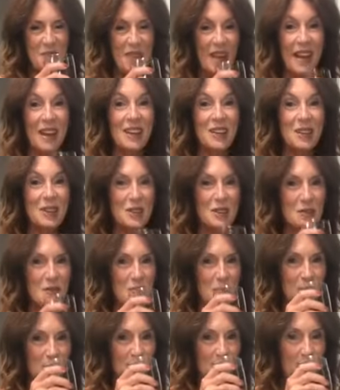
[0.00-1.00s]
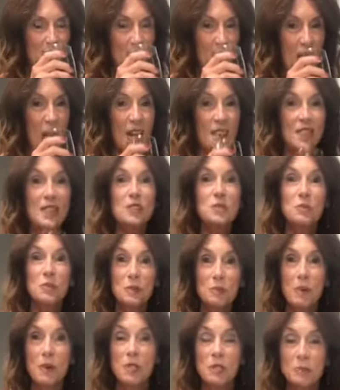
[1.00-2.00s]
Thank you. This
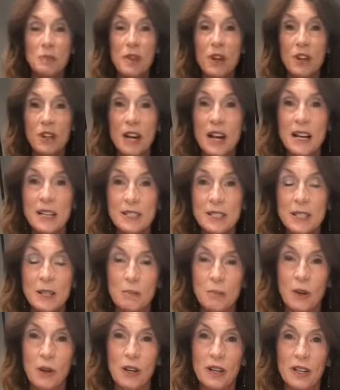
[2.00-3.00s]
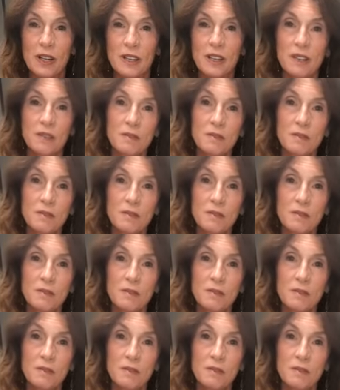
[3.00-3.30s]
was supposed to be our cocktail party.